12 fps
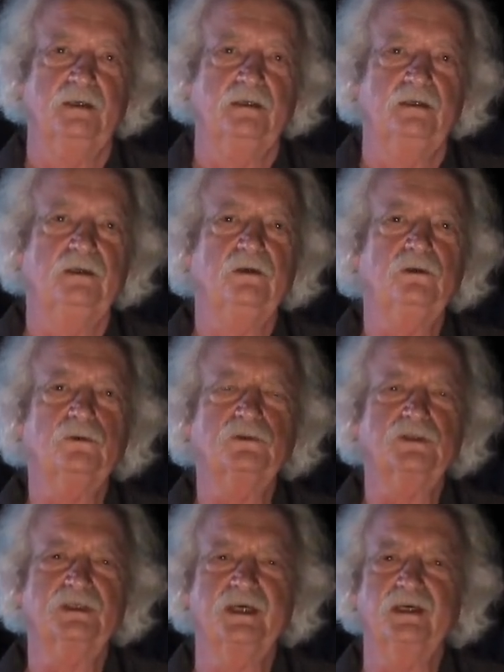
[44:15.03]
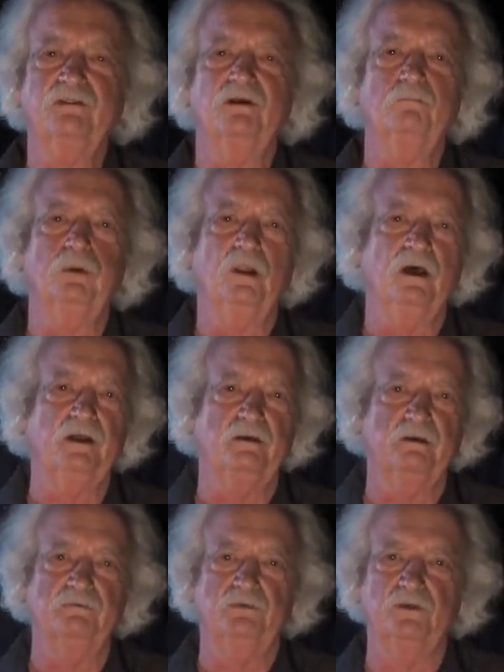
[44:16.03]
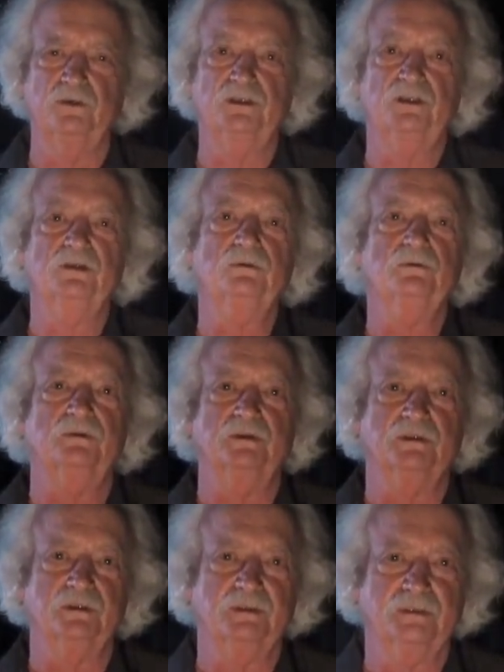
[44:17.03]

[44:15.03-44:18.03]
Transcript: using the blood of your children.